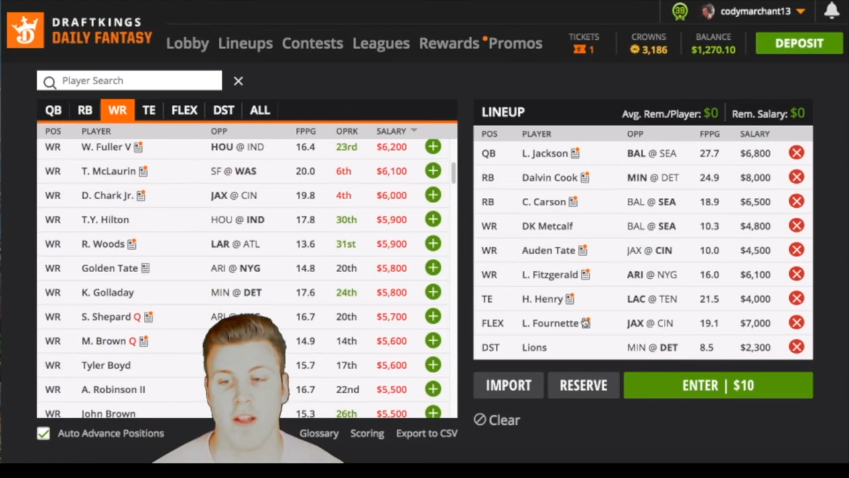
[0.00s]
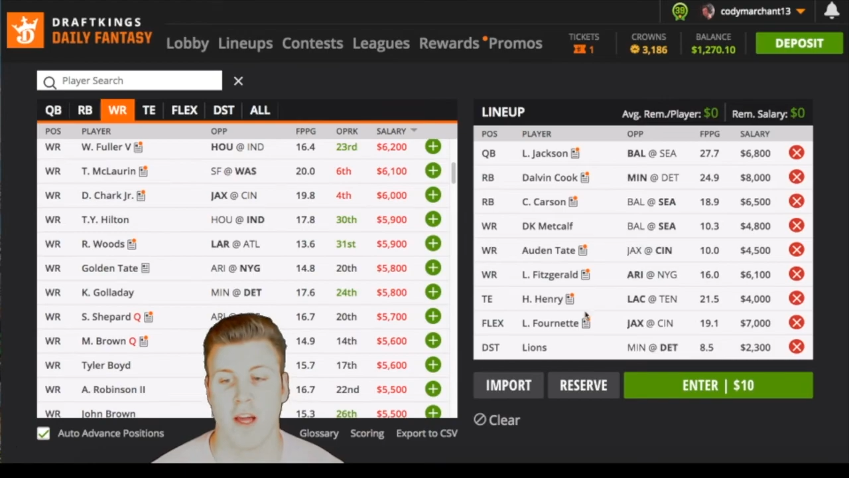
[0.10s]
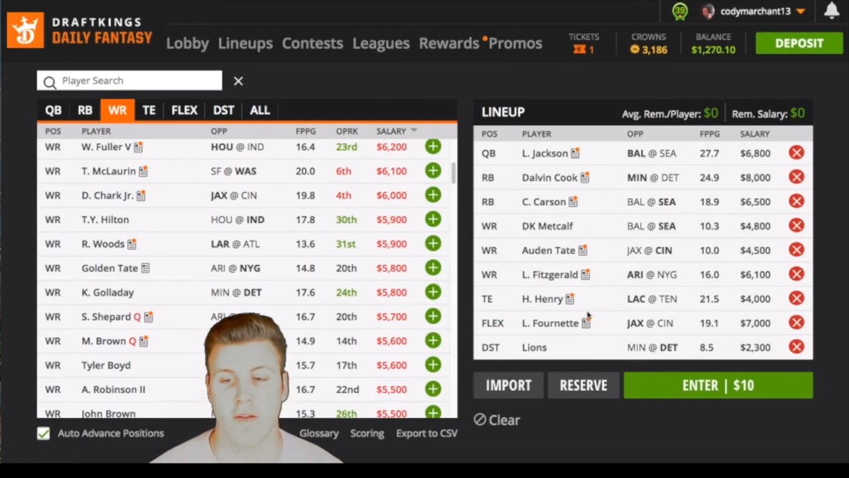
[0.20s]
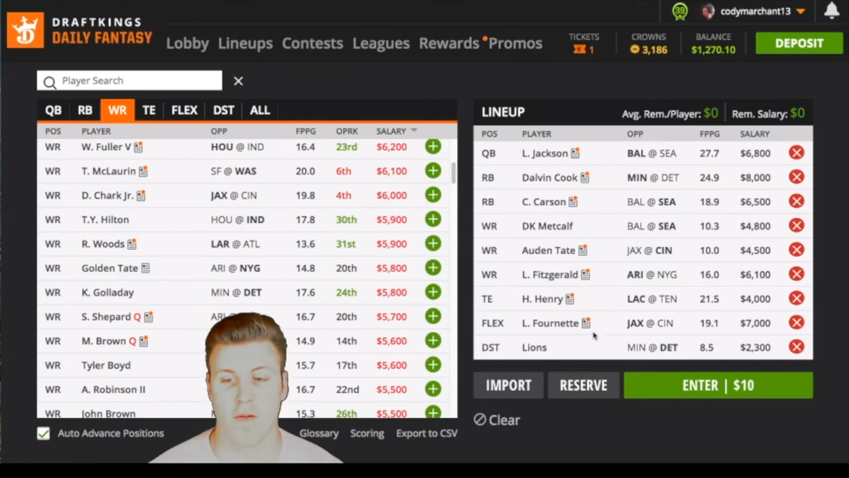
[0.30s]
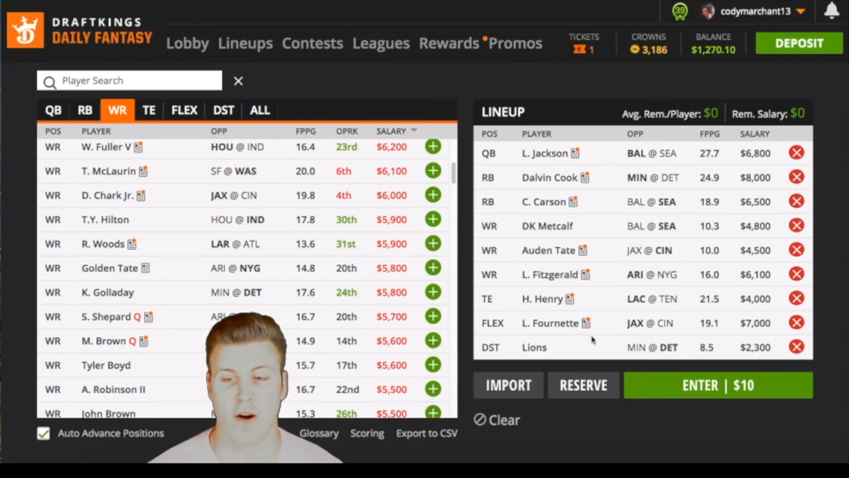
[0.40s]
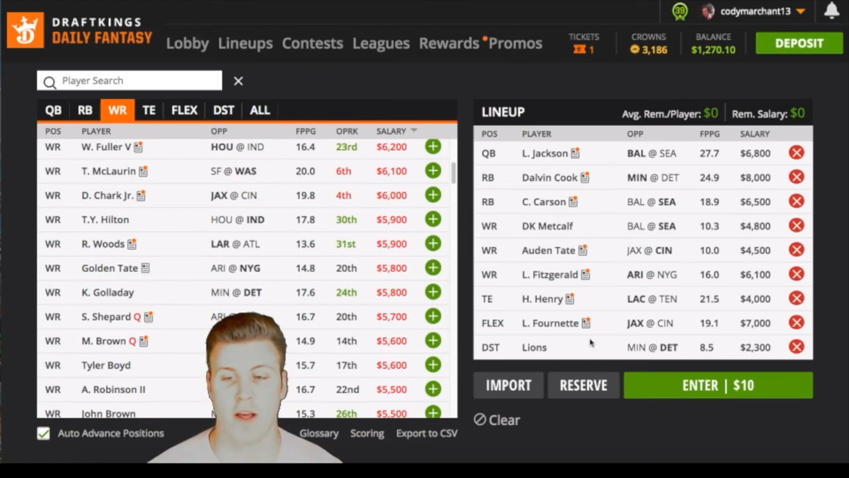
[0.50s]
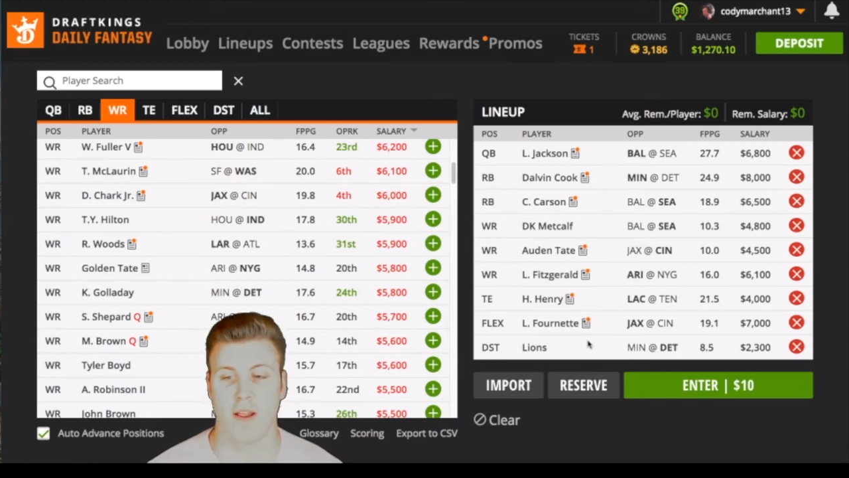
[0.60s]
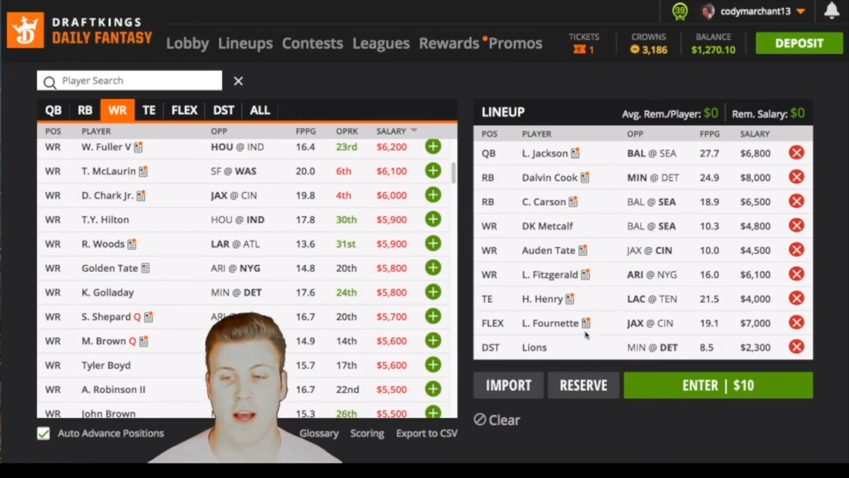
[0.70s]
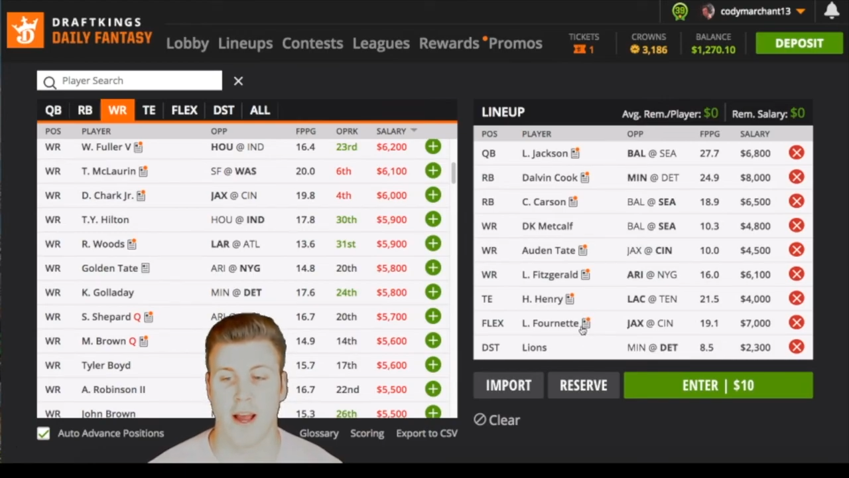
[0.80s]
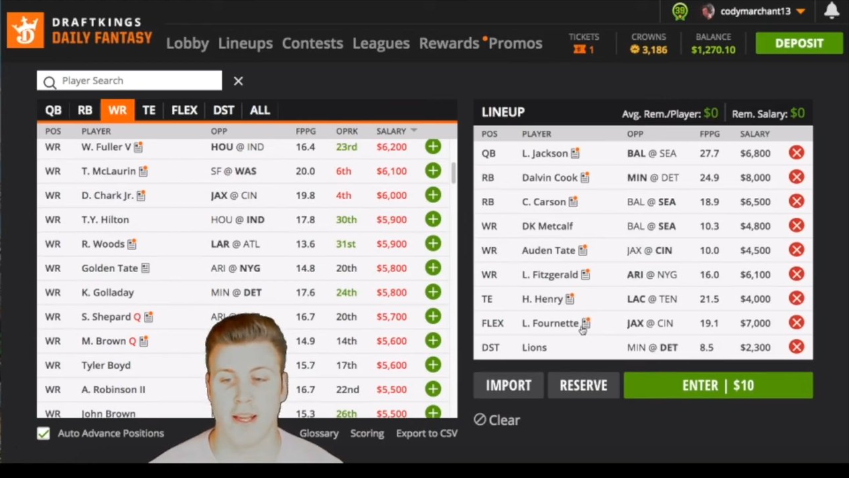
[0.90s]
Leonard Fournette,
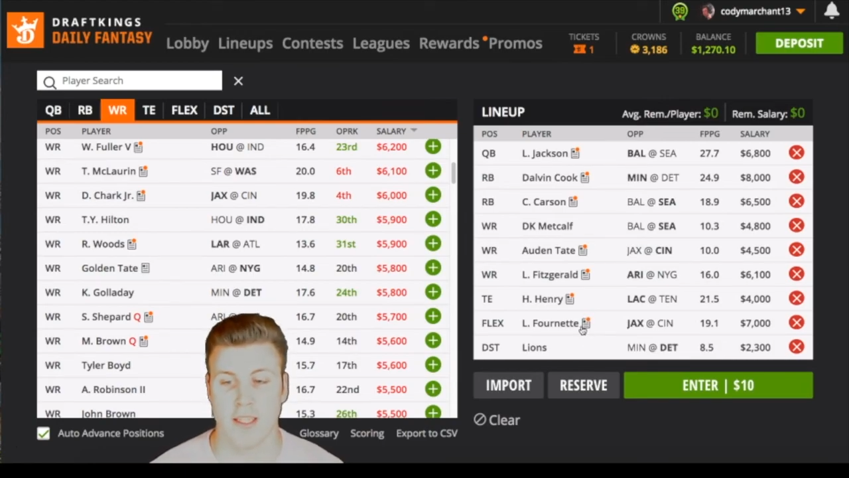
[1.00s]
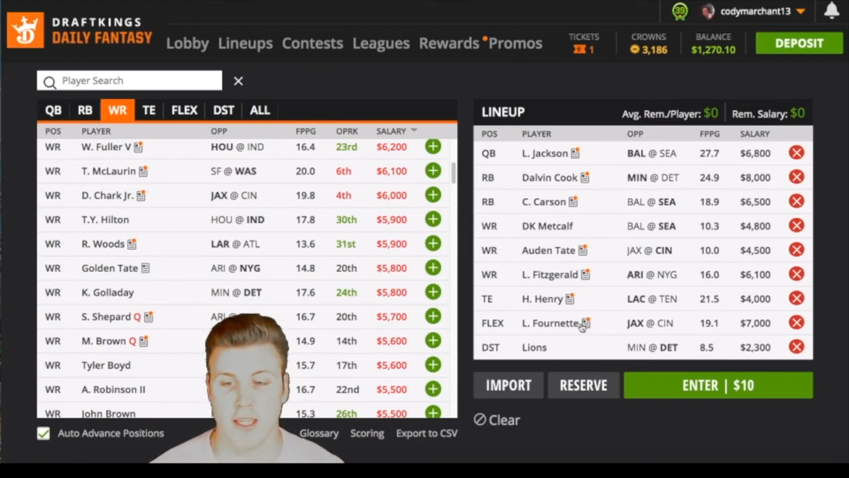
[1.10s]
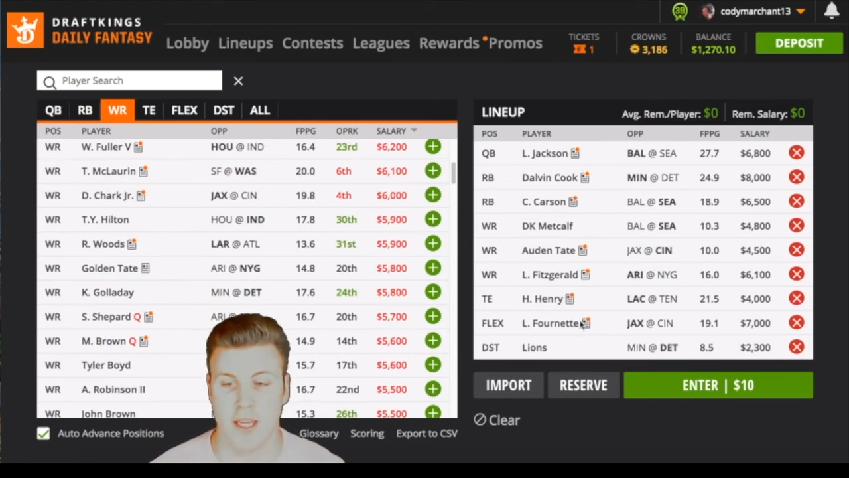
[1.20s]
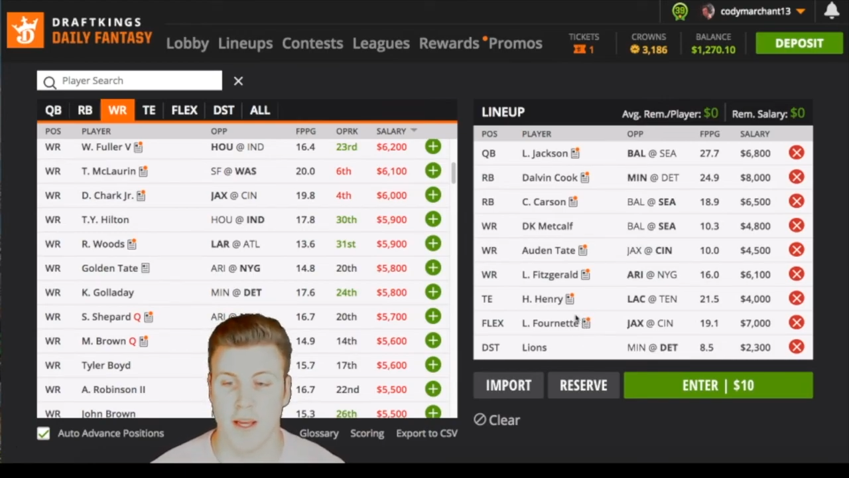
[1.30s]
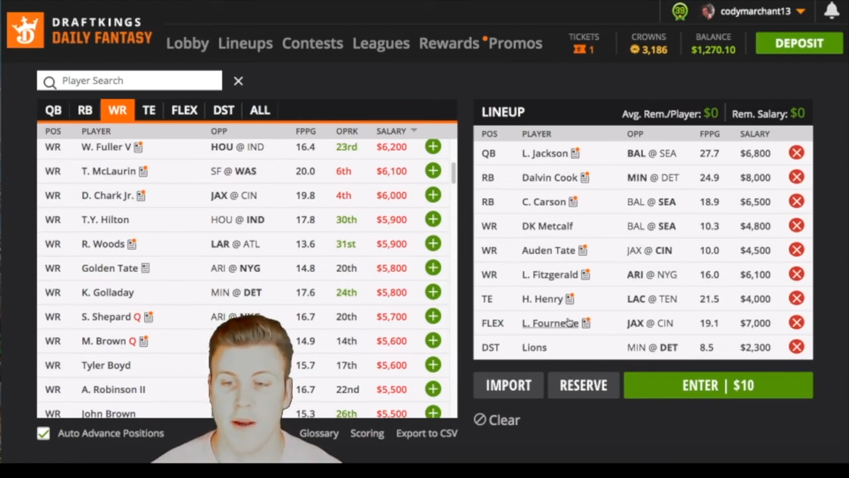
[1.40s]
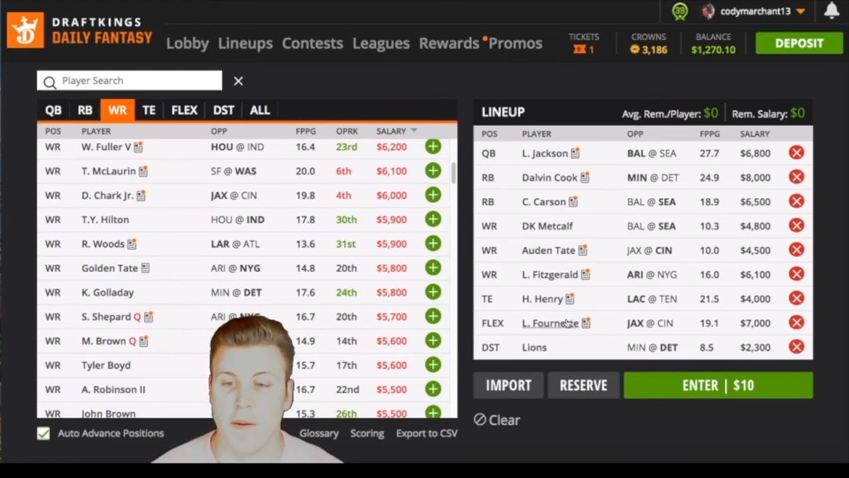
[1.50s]
and Lions D.